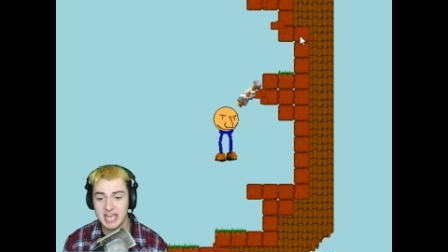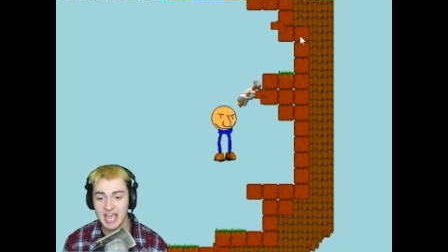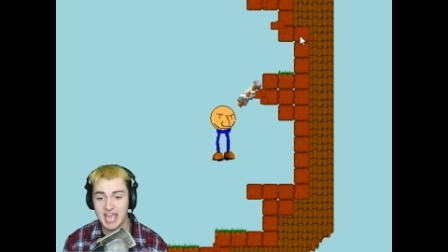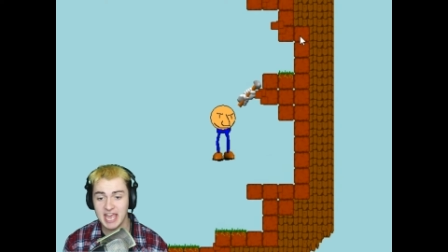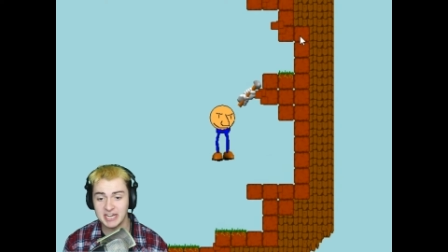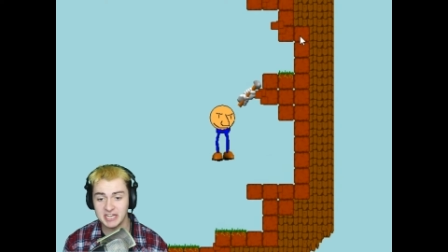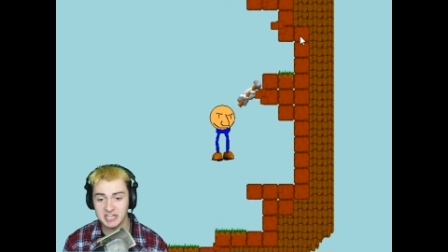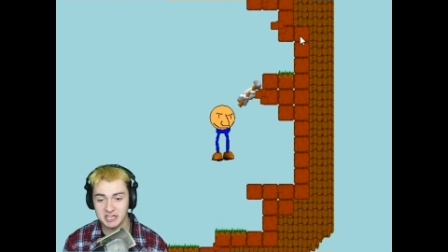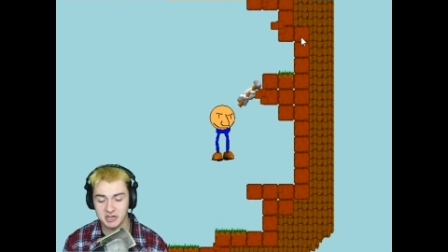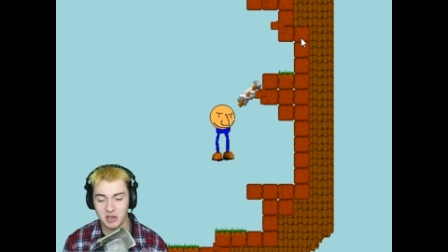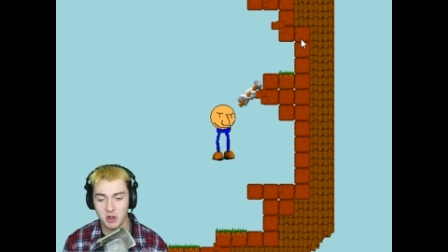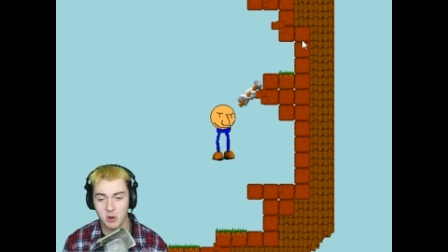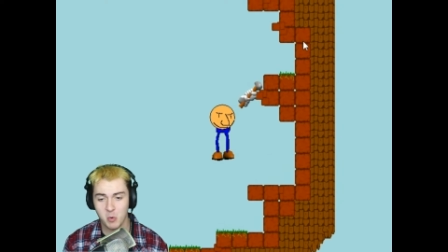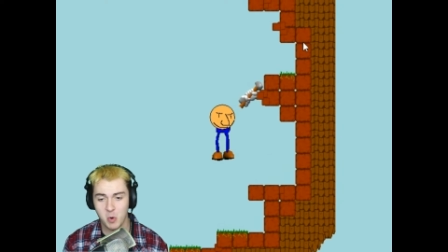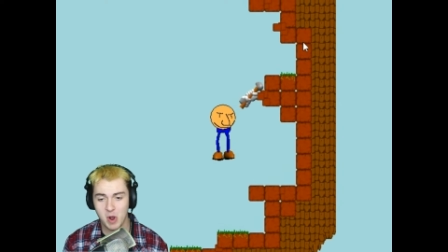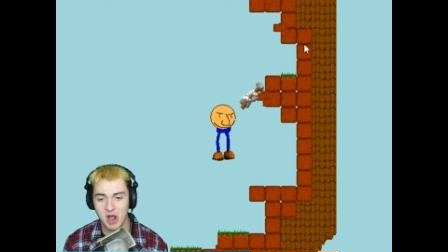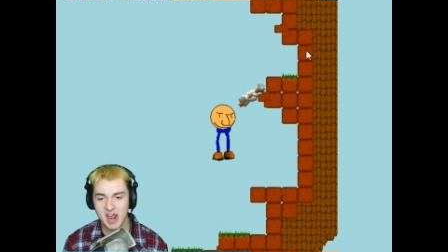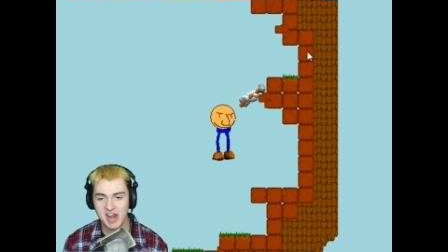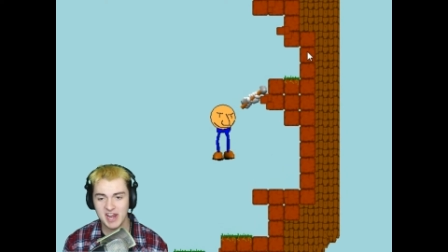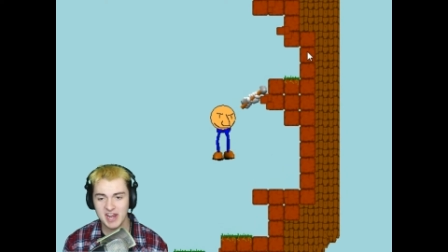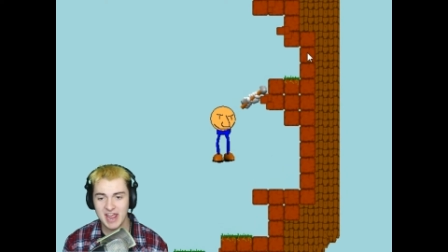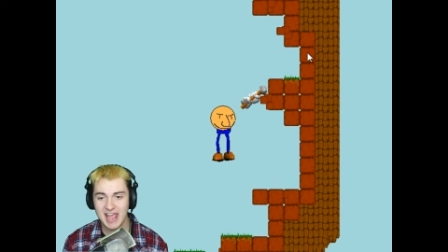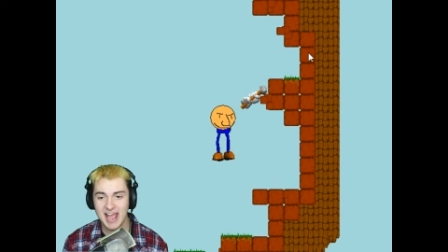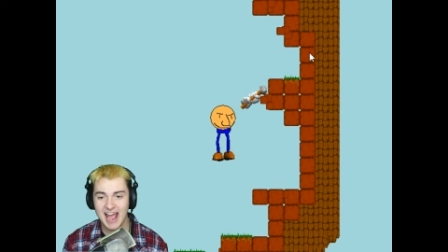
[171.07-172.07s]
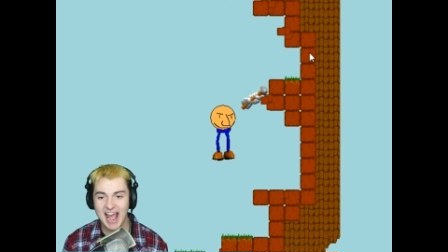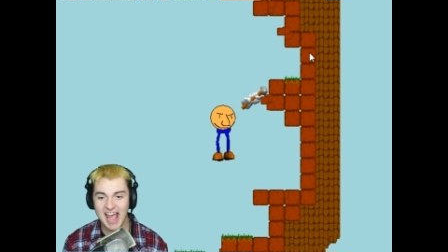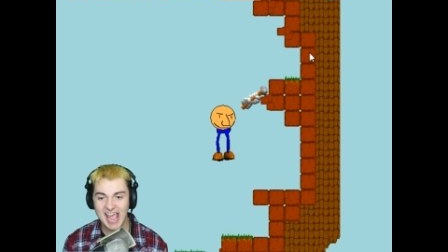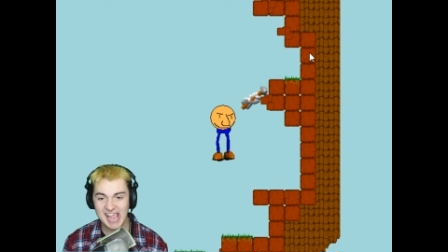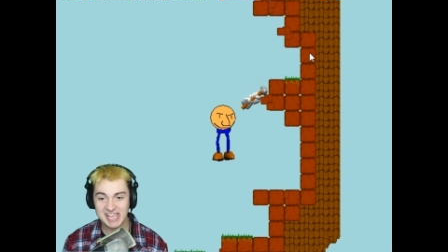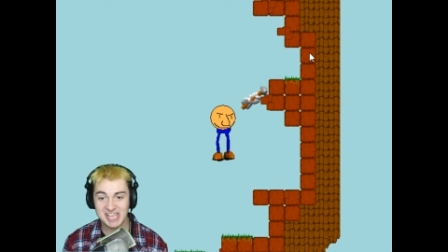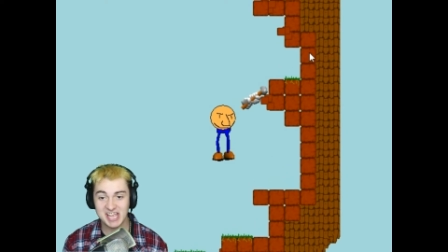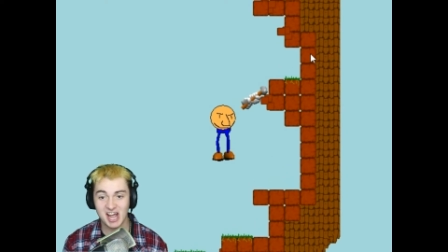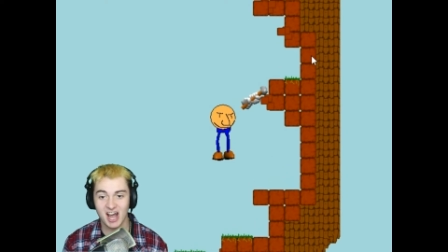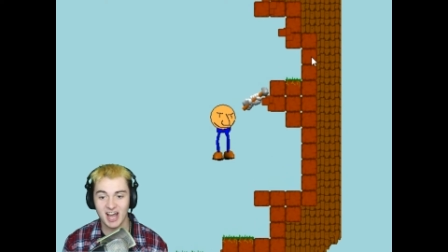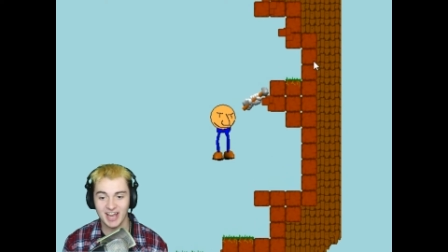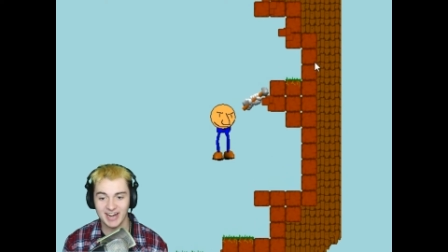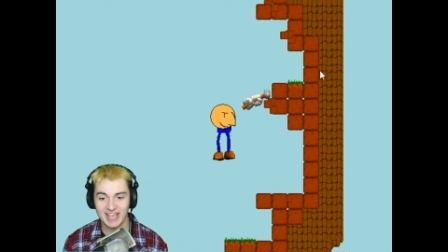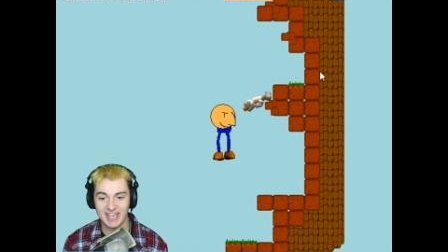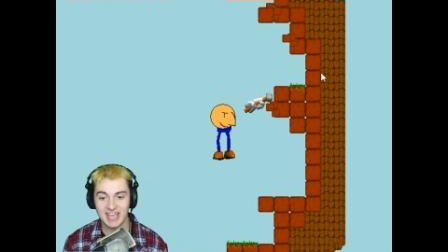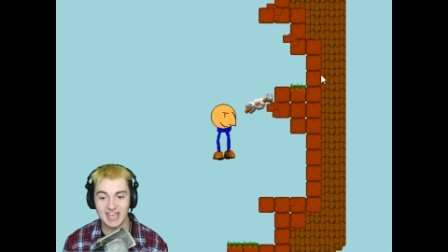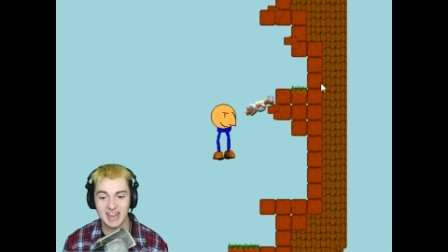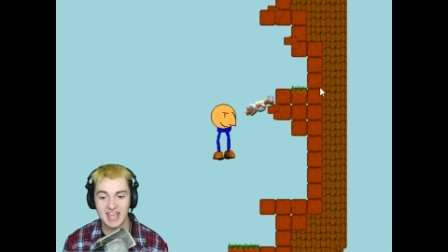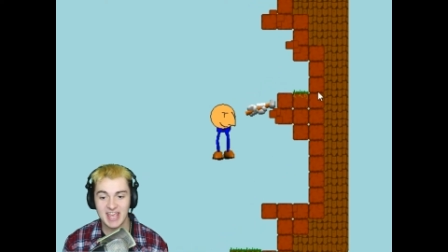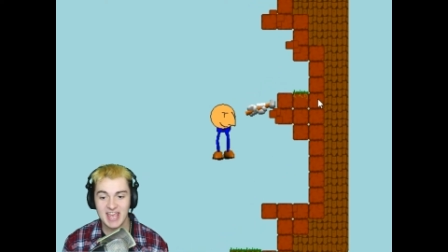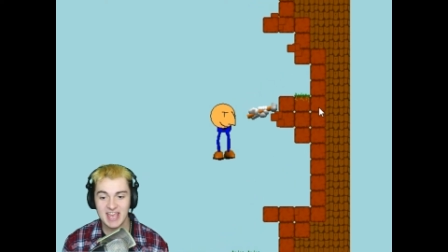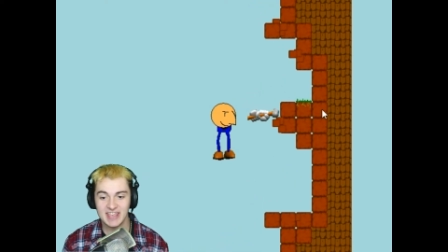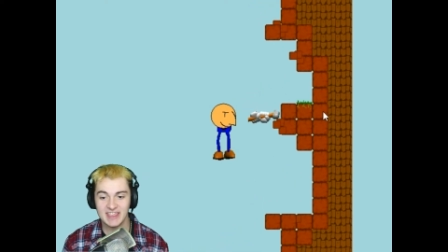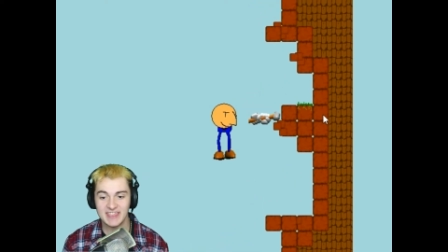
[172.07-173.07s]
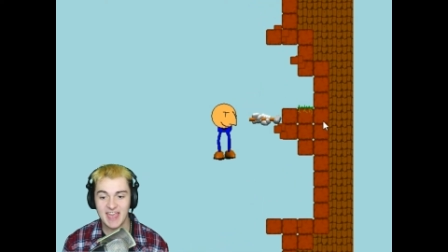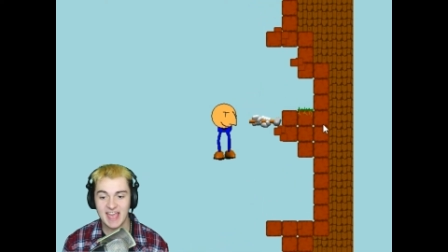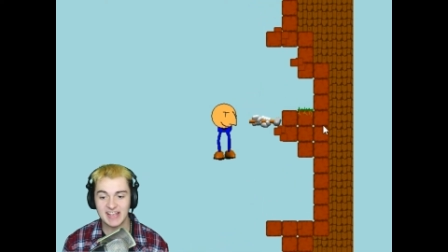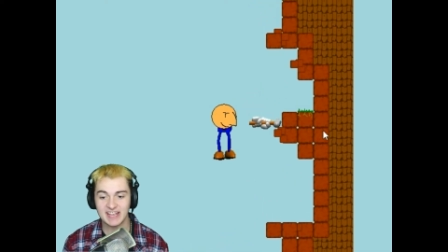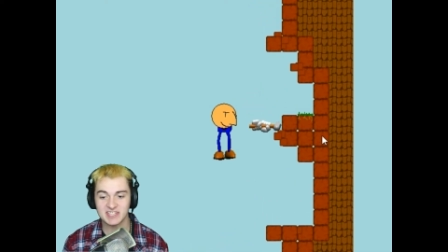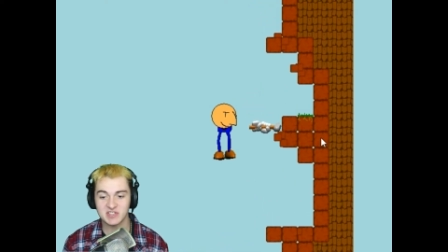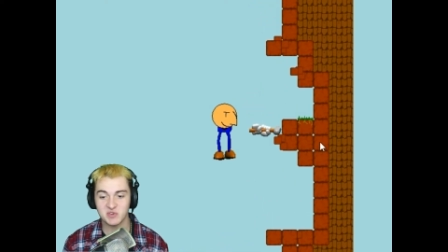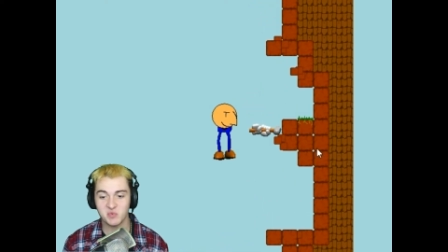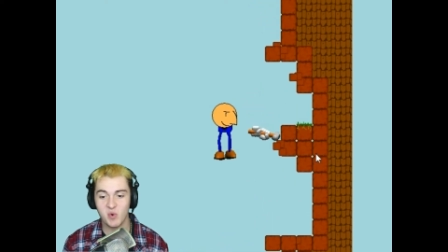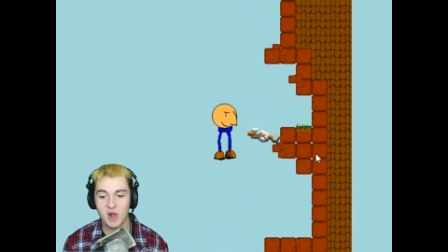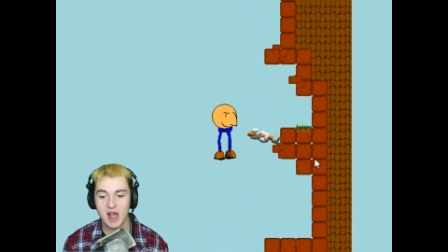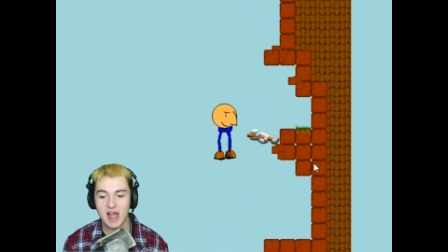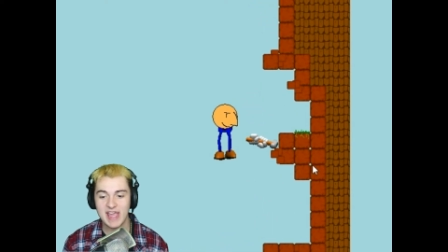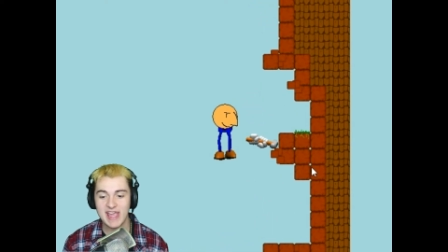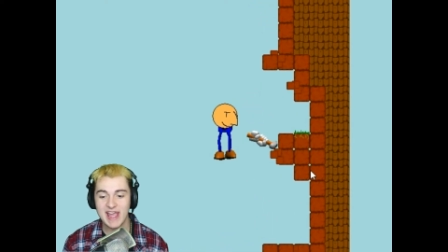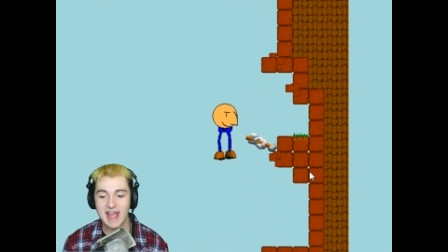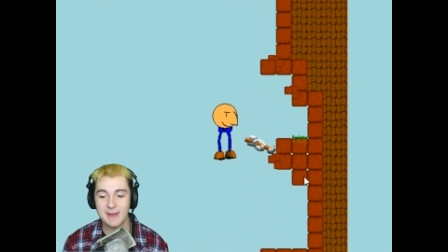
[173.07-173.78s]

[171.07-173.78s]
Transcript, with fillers: And you know what? I got it. That's why